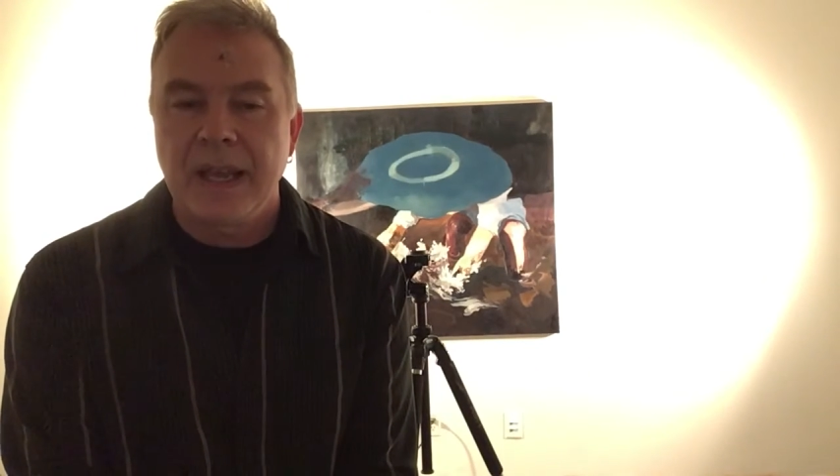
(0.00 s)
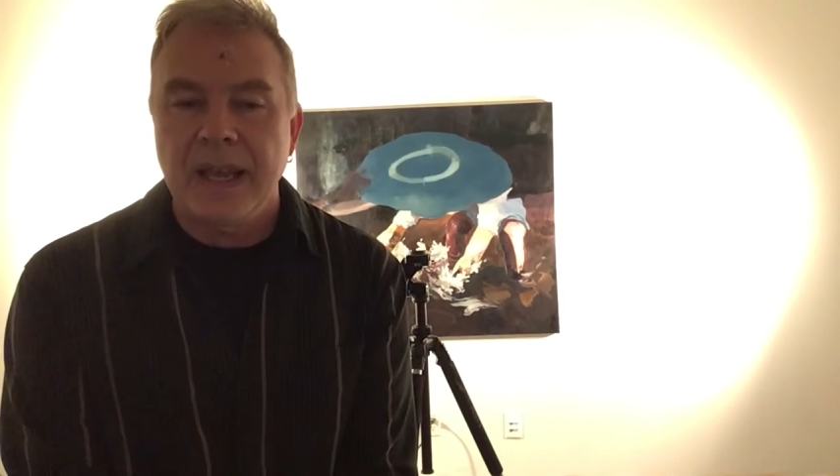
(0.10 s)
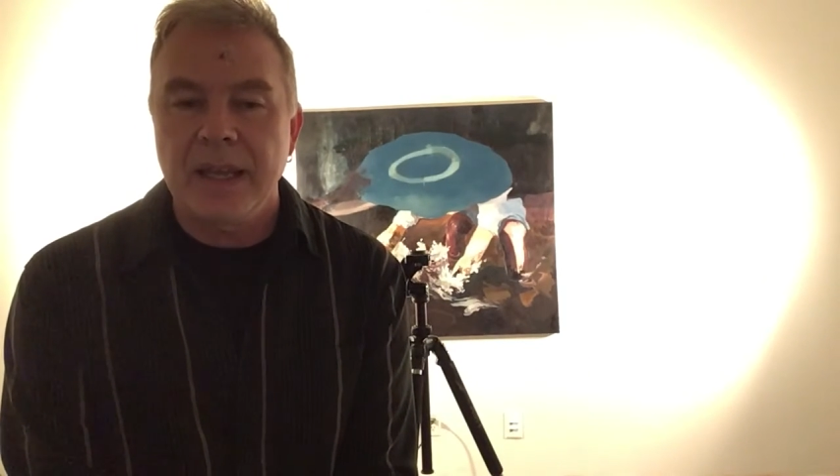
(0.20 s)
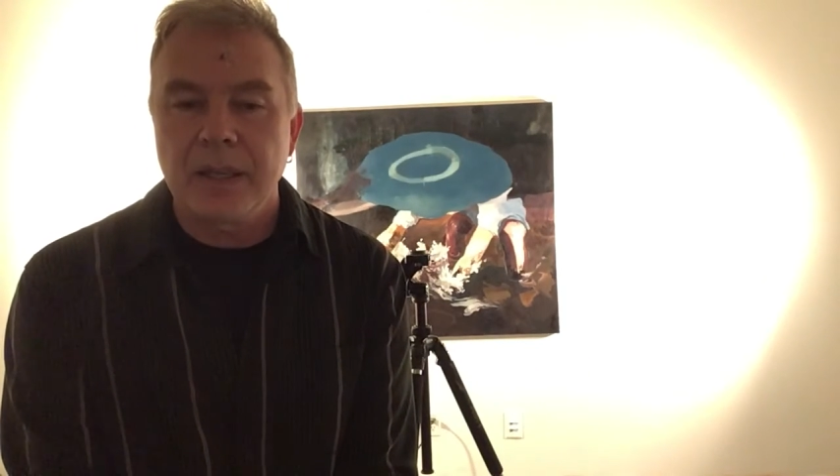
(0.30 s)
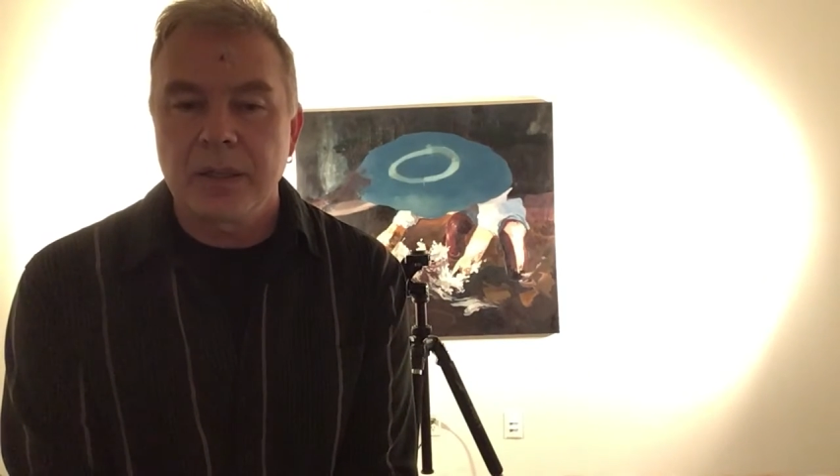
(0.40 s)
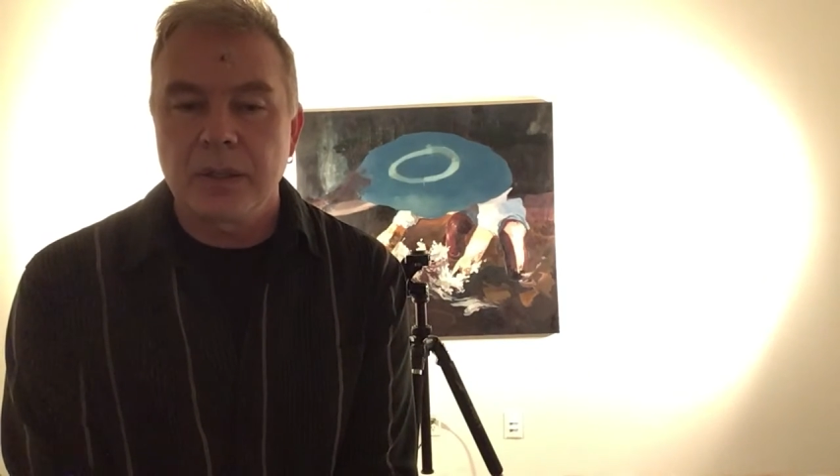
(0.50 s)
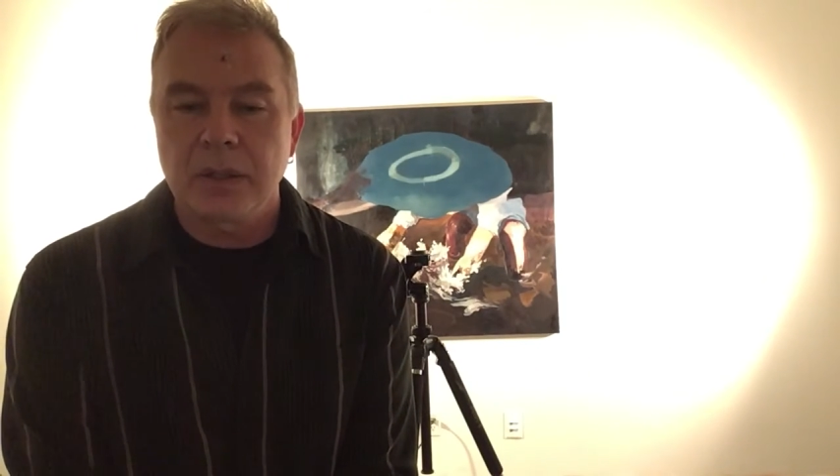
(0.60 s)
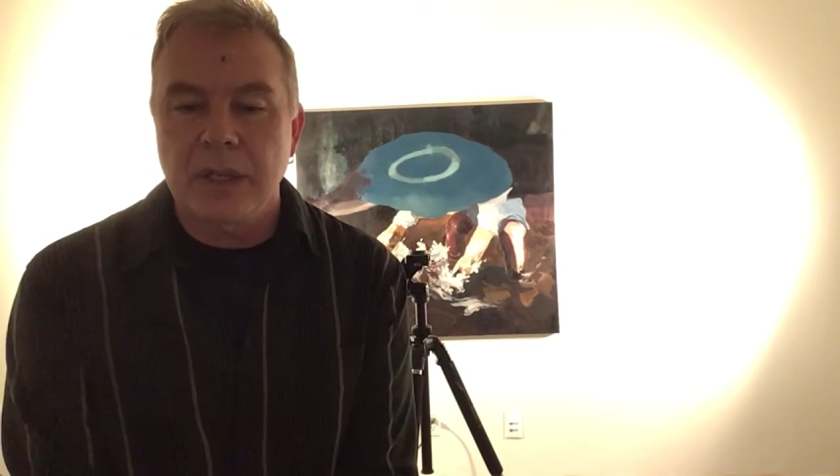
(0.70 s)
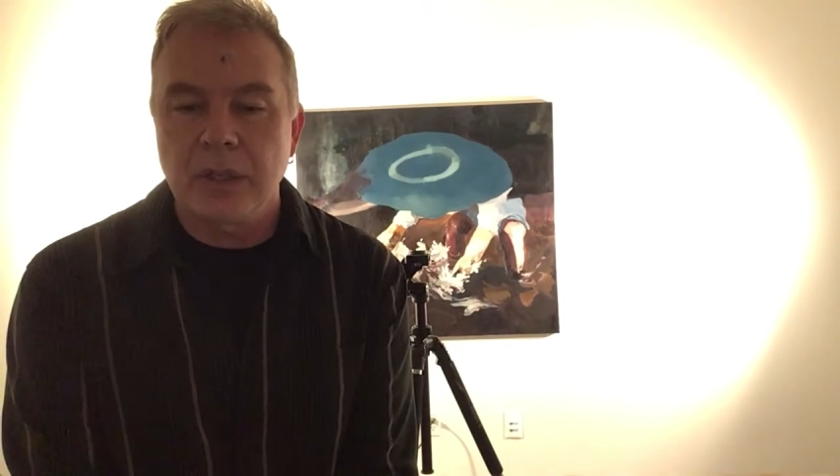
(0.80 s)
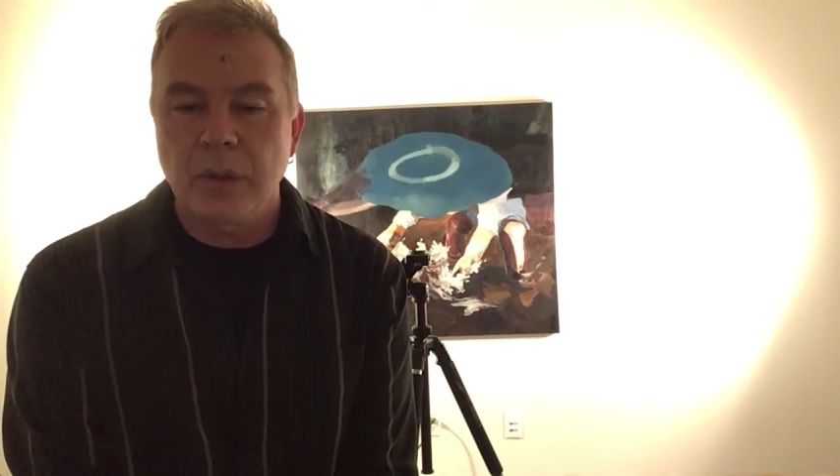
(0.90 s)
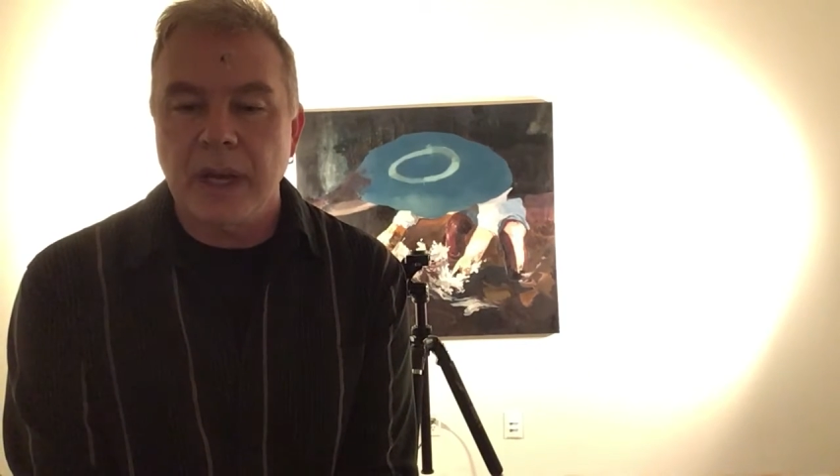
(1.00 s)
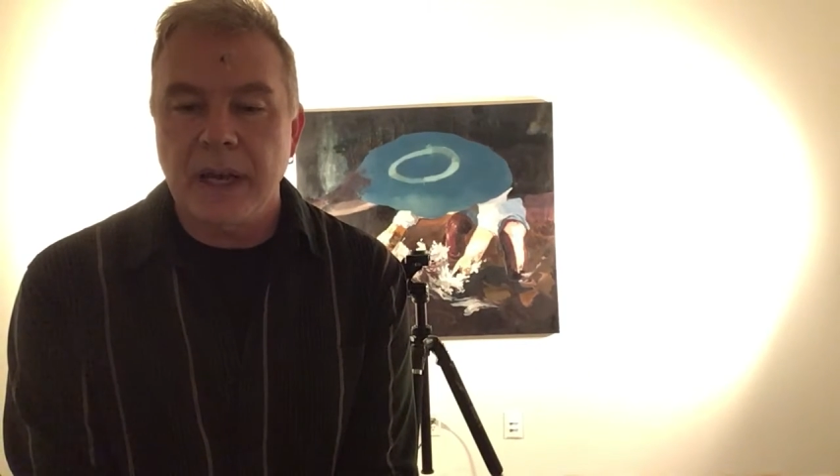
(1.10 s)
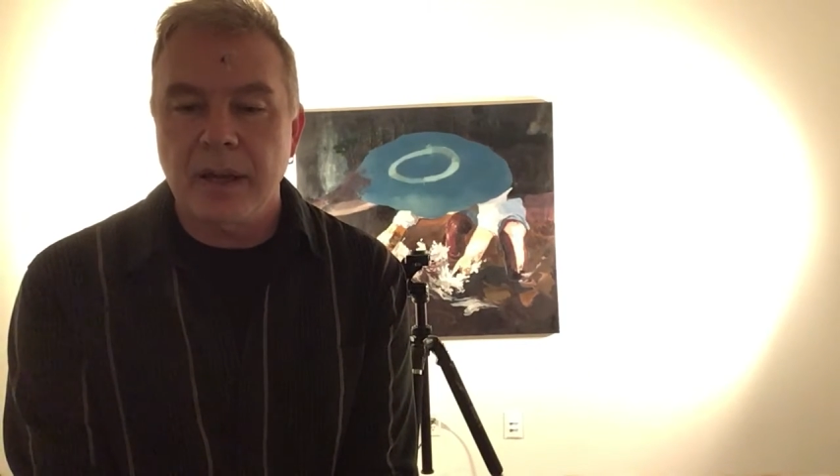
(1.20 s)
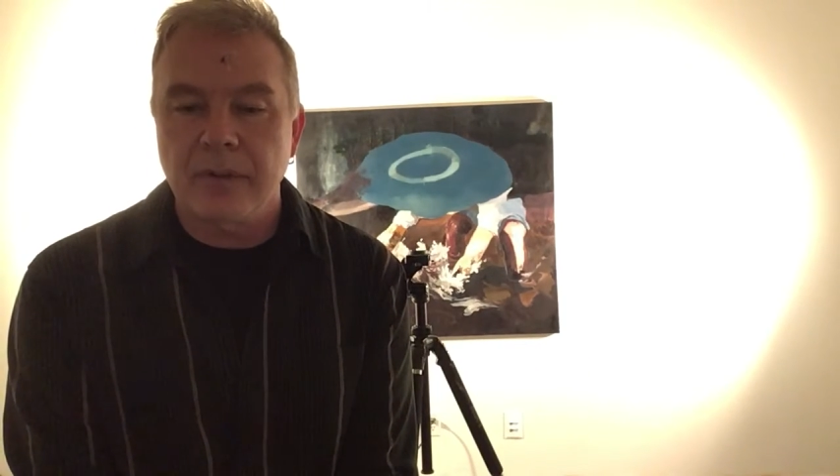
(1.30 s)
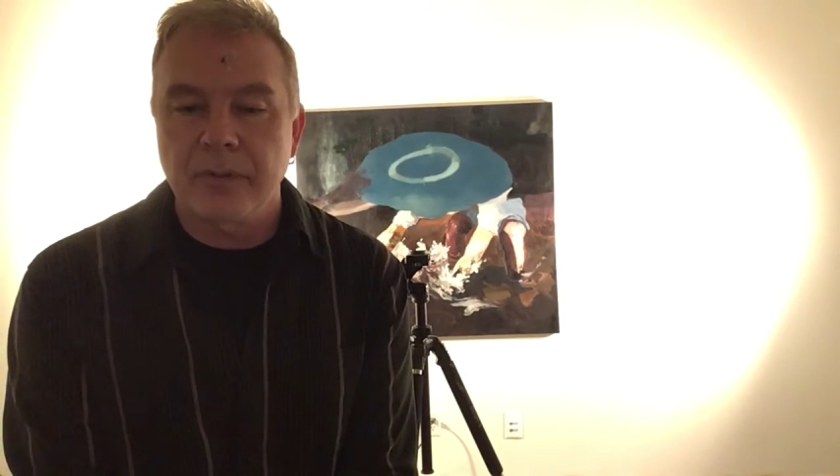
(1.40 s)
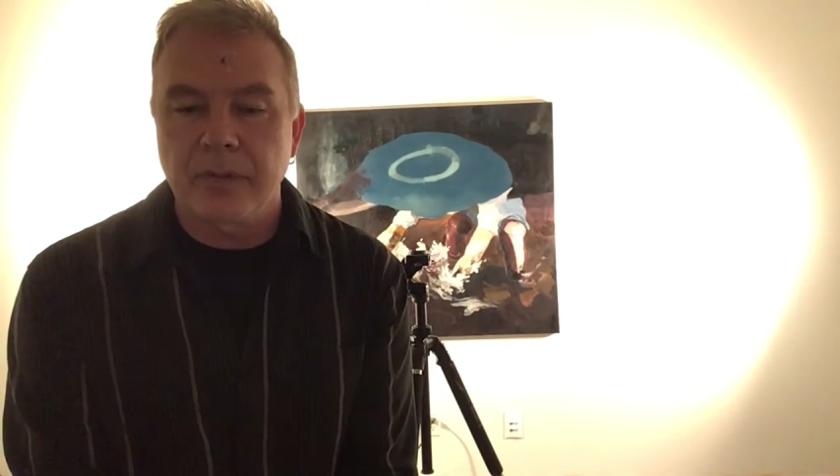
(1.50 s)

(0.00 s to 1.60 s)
and you have